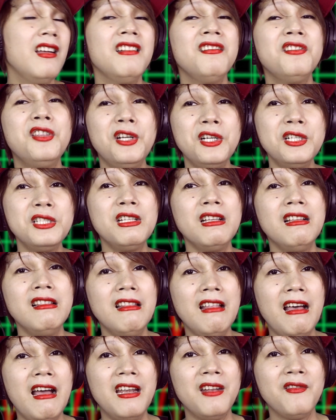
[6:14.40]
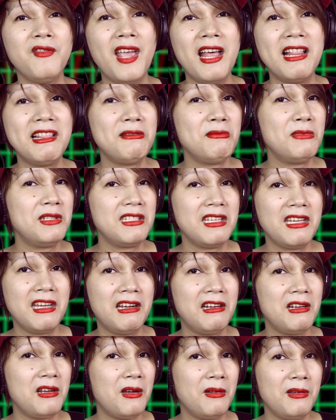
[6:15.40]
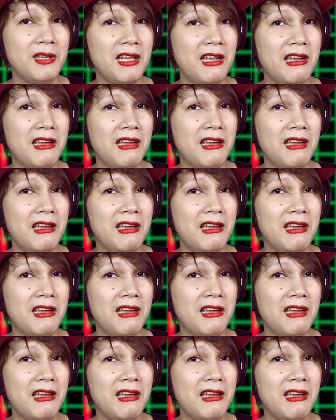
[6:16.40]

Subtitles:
There's a lot of element here going